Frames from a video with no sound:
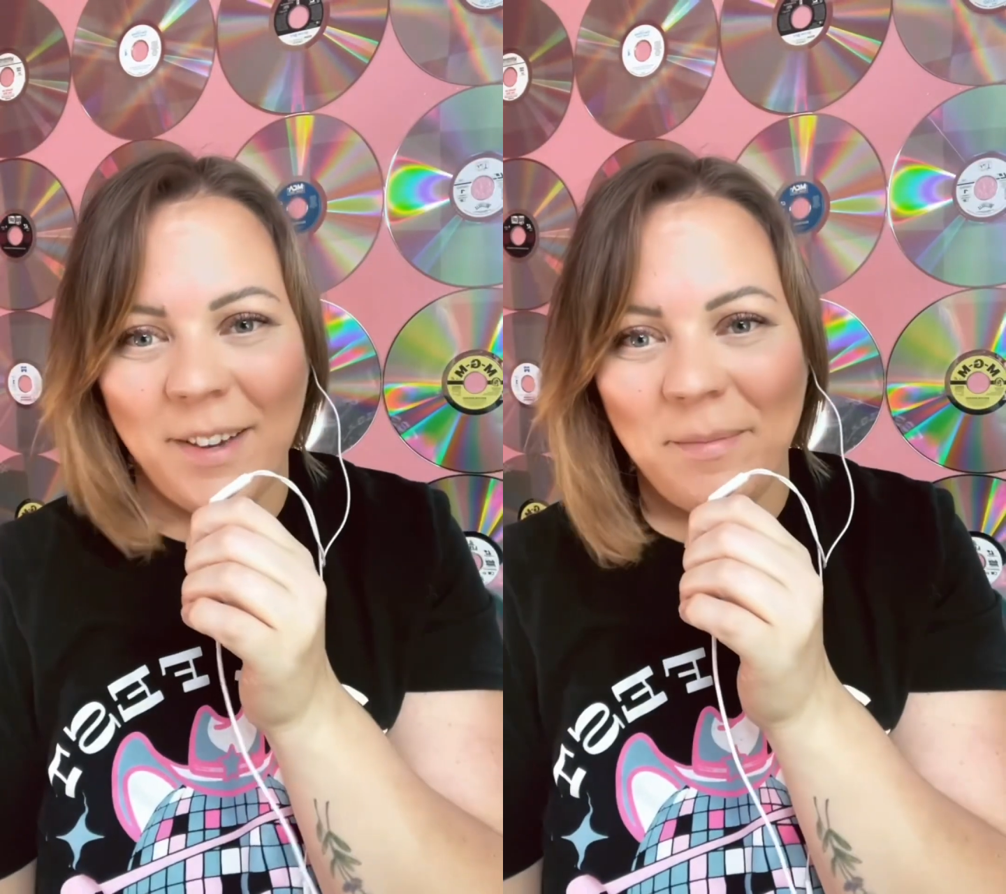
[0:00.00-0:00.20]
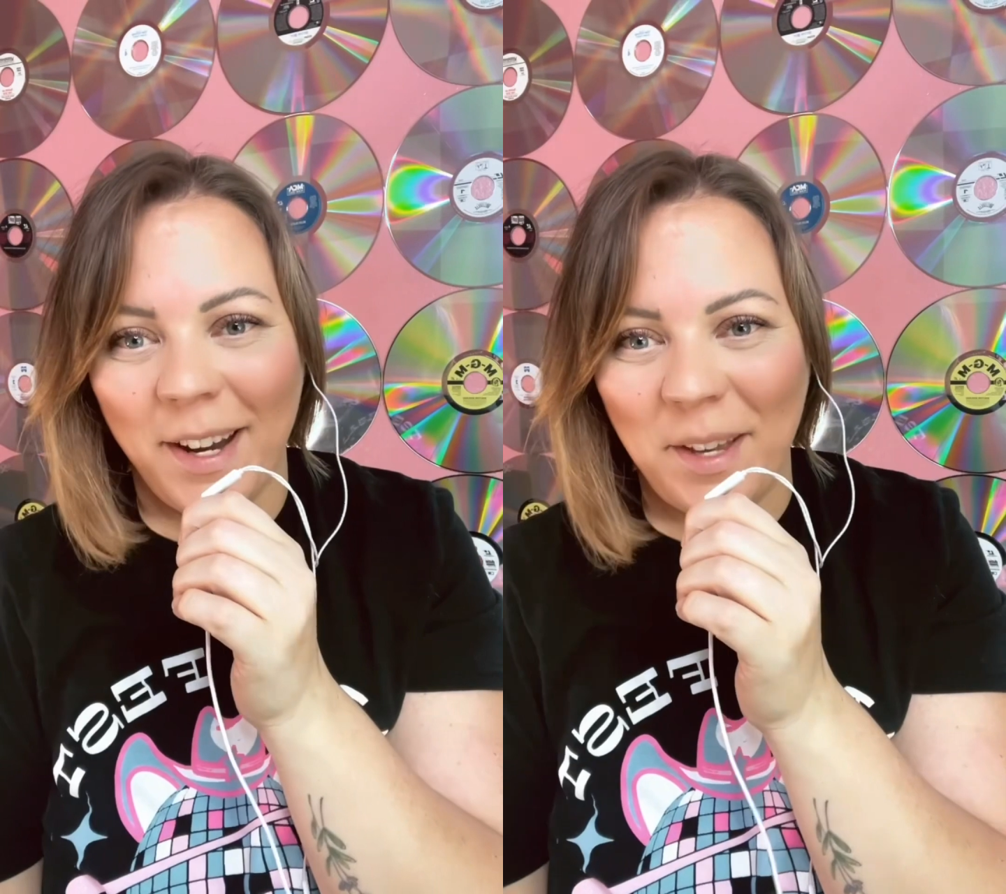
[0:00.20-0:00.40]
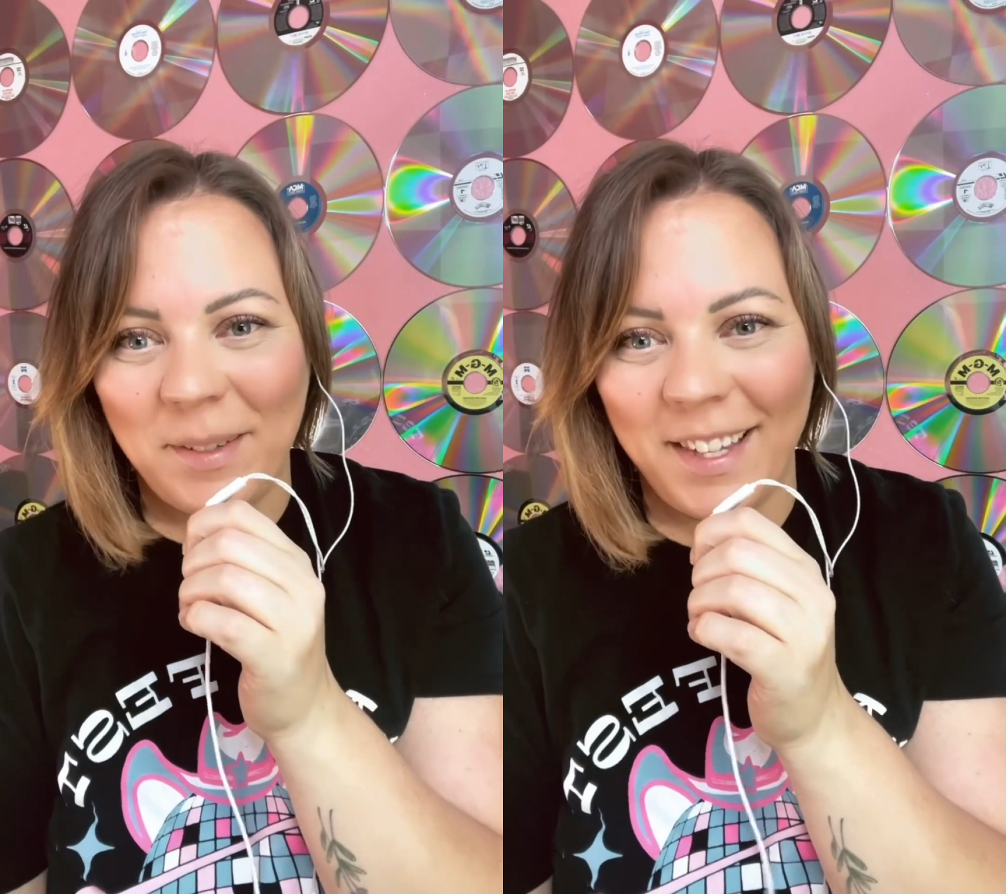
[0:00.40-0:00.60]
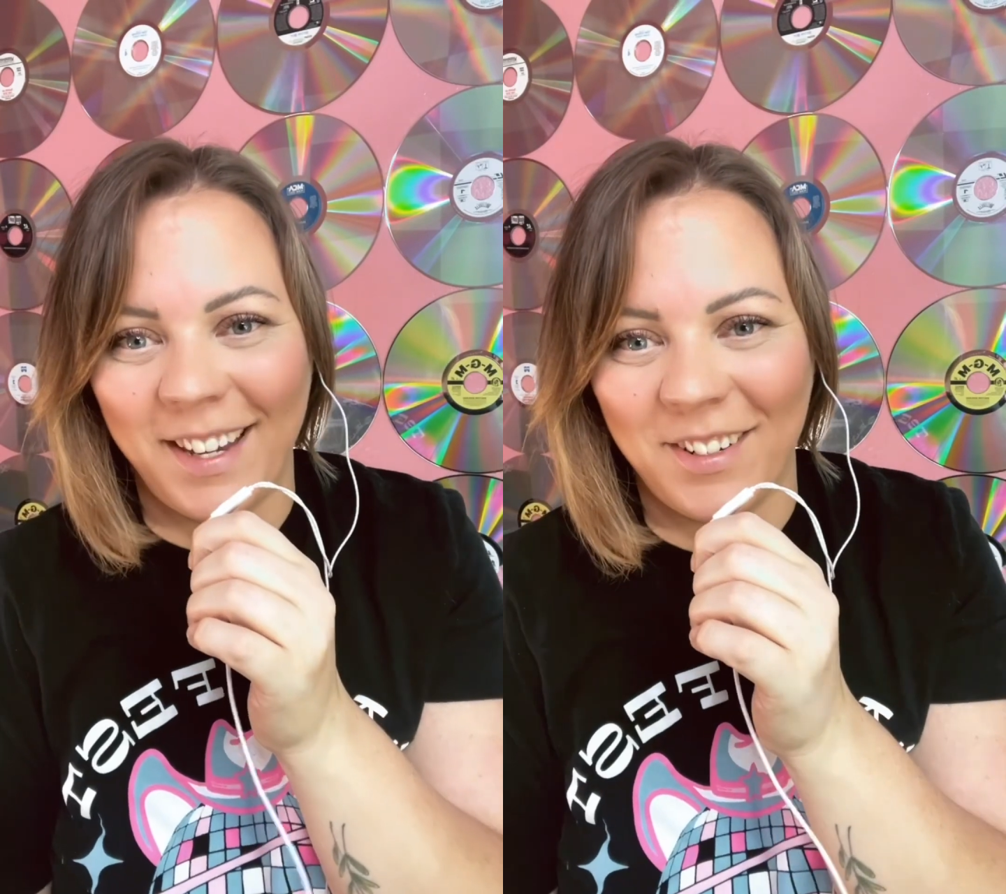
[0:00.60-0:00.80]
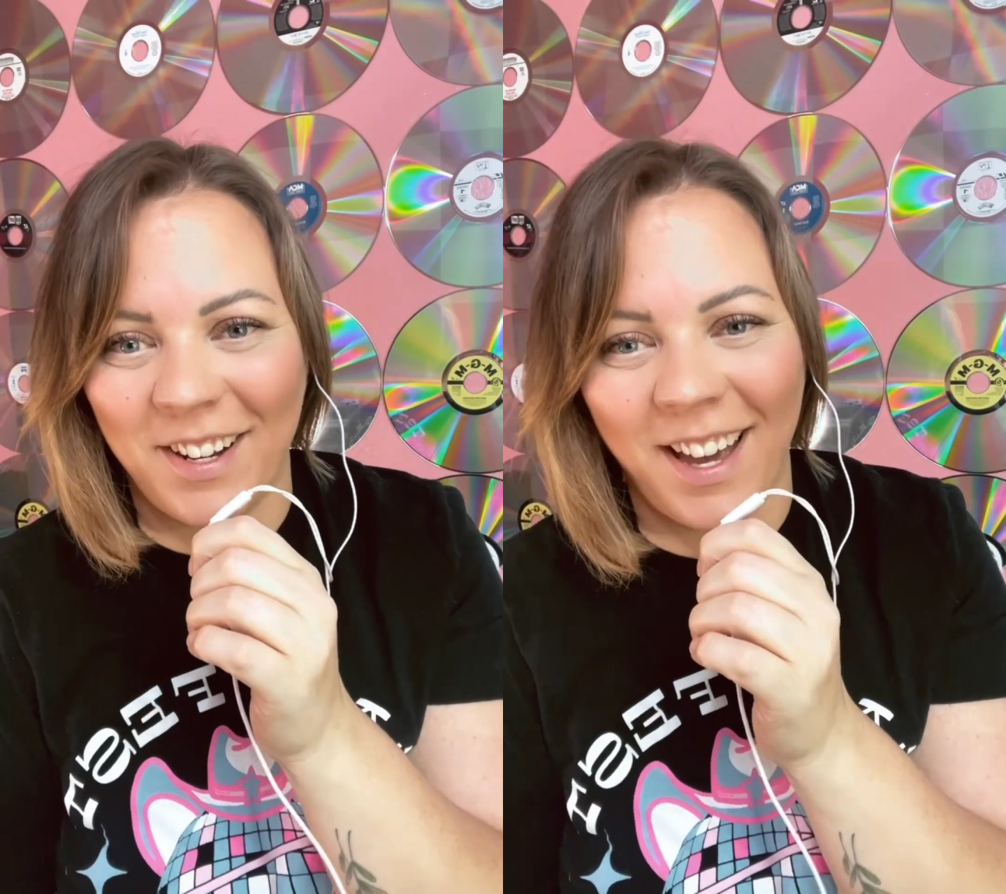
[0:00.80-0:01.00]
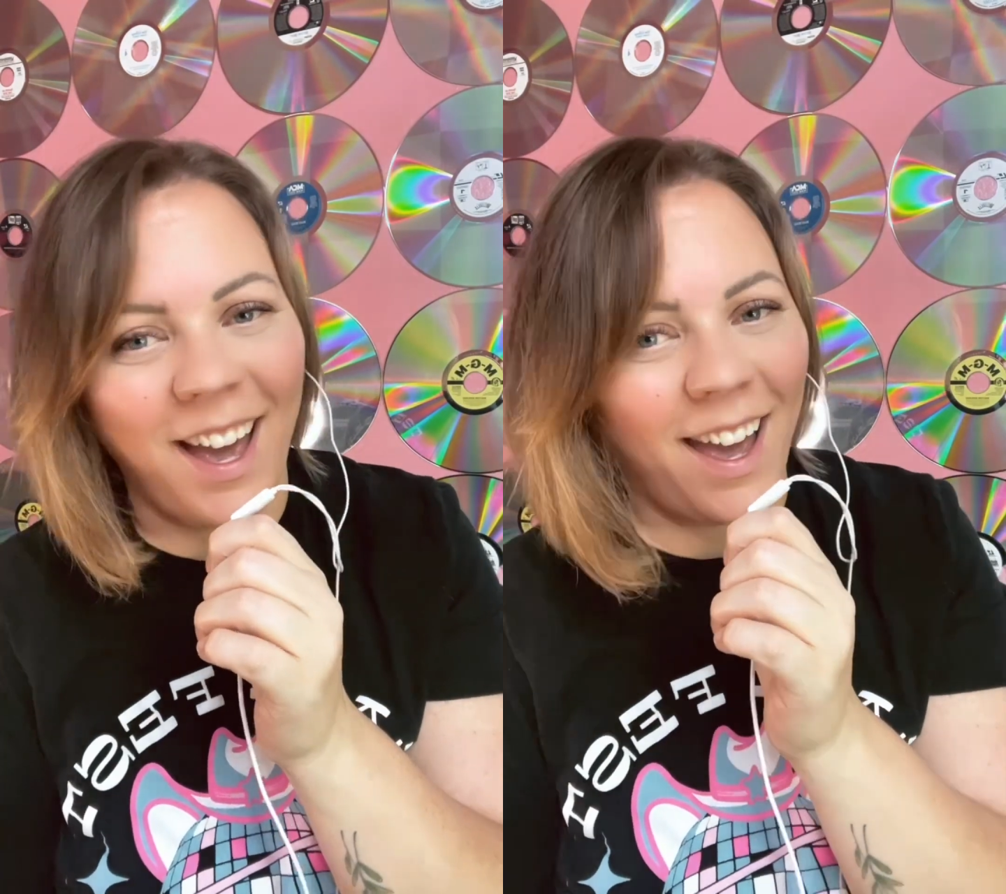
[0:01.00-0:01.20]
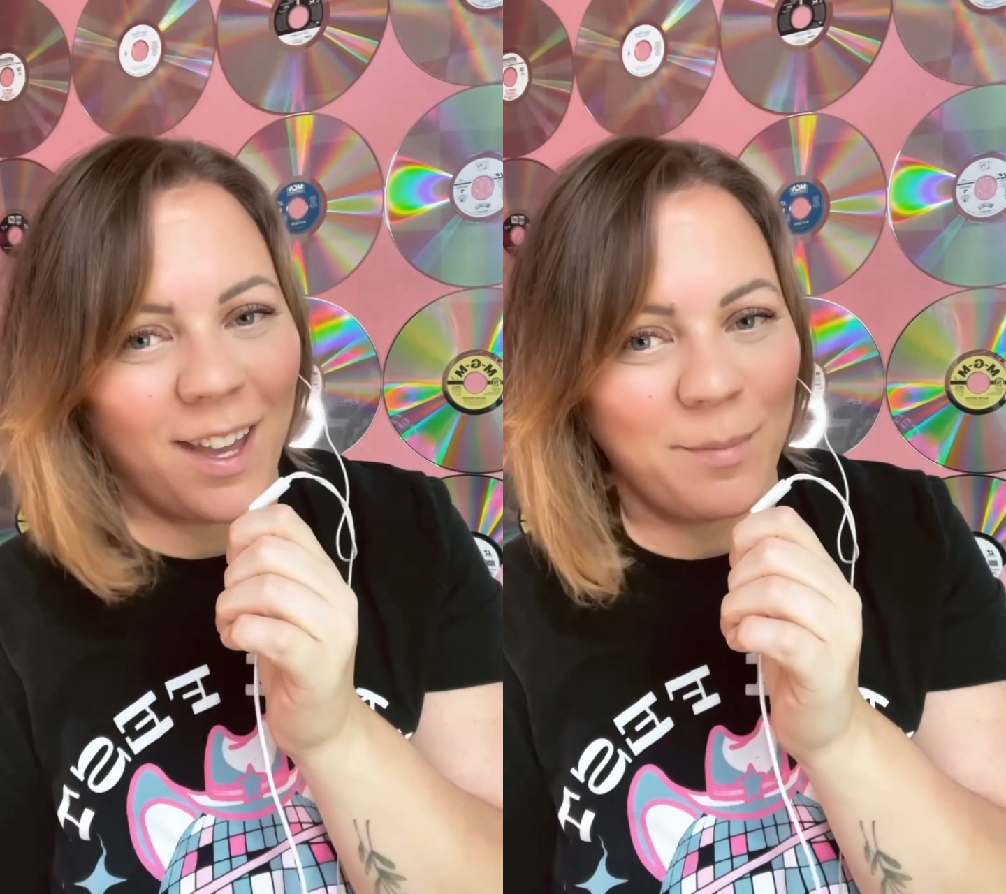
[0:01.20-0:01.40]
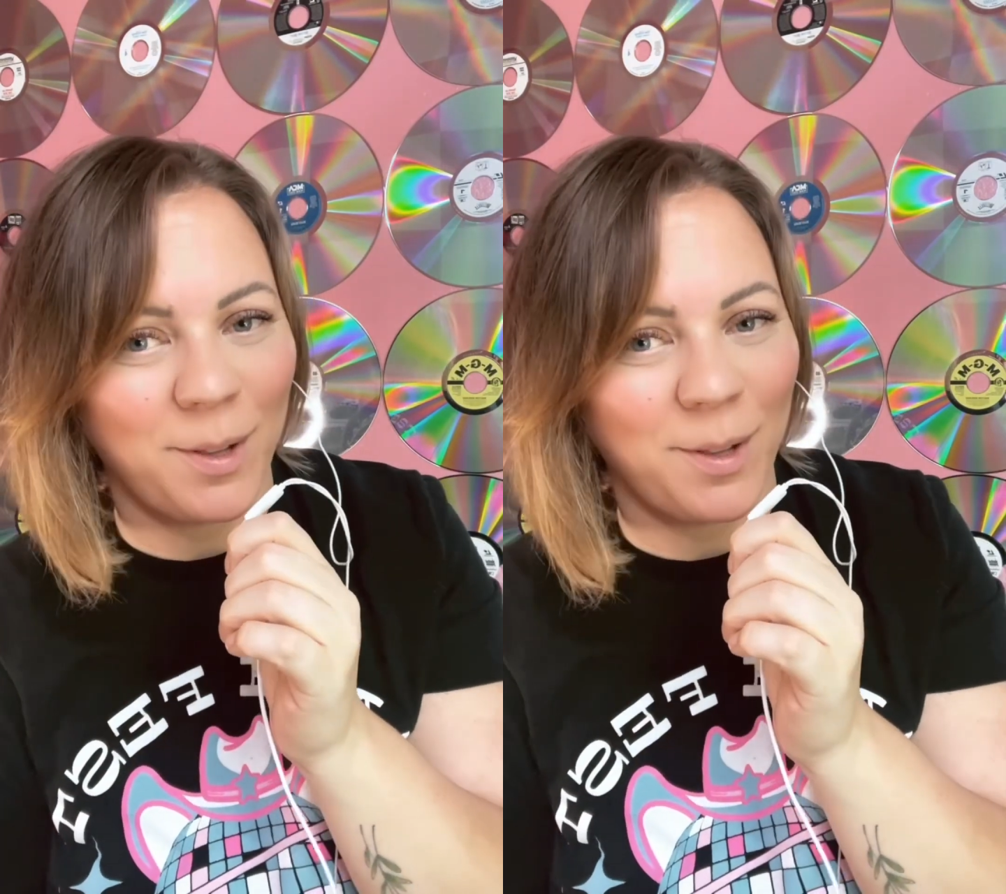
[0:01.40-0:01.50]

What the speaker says: my name is Andrea. I am